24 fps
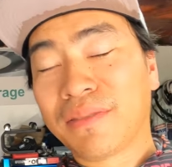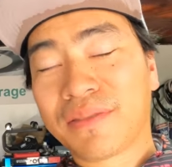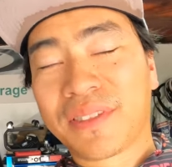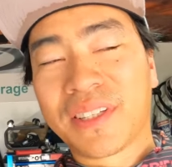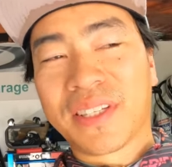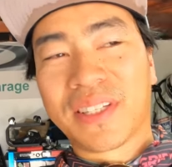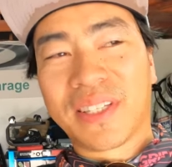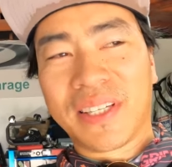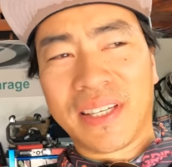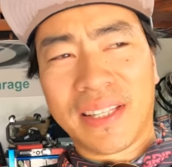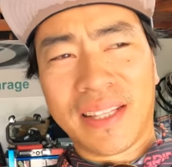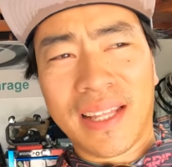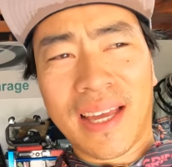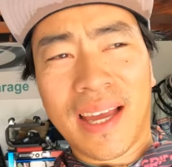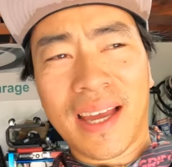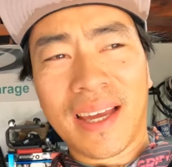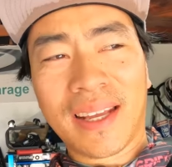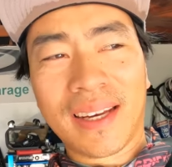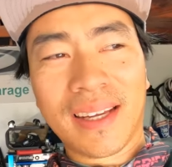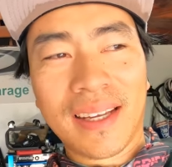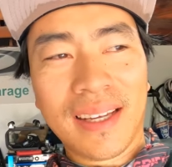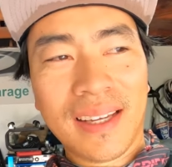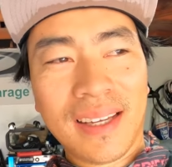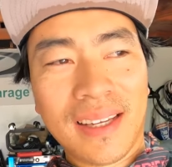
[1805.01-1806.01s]
to see that.
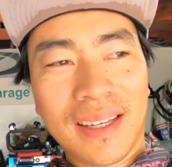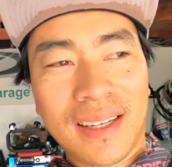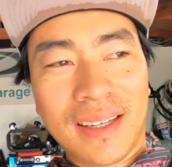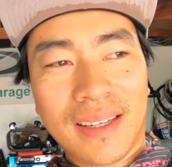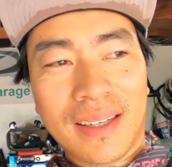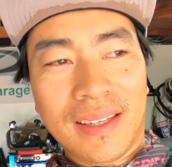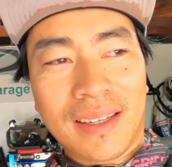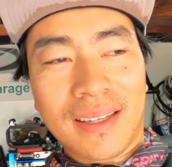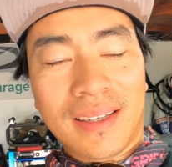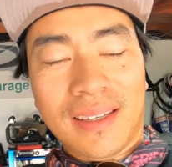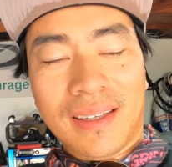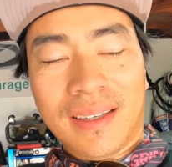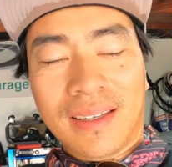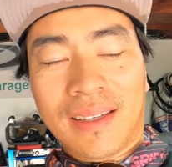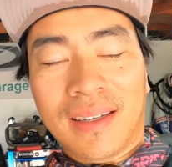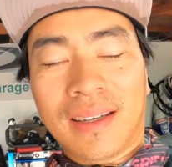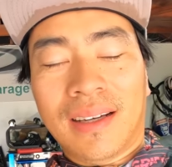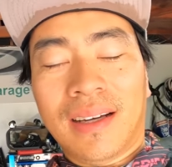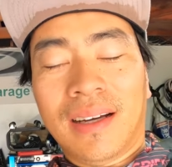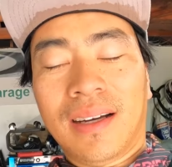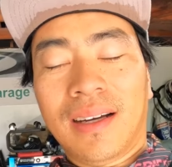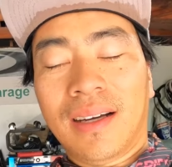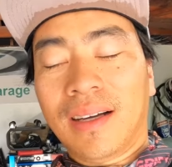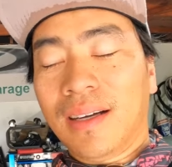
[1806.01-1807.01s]

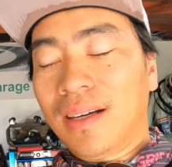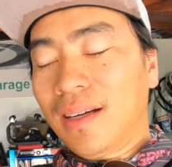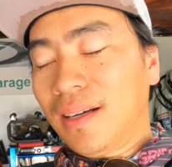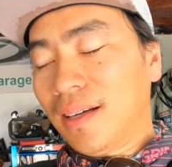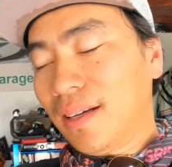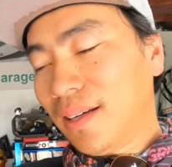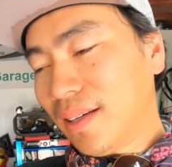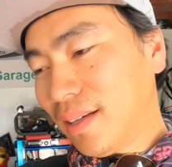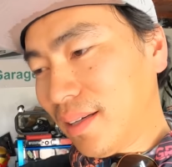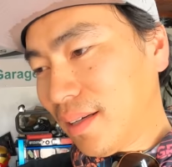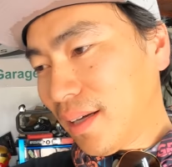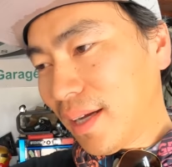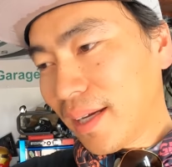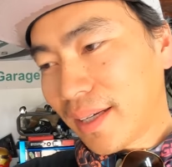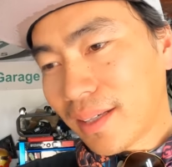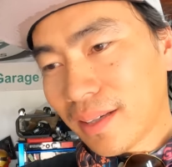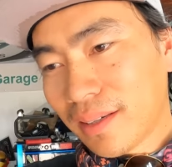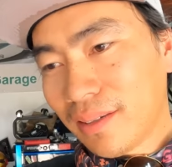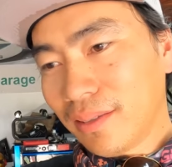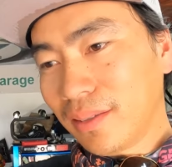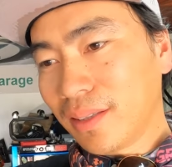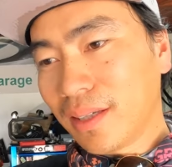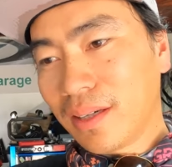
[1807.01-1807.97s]
Uh, I can only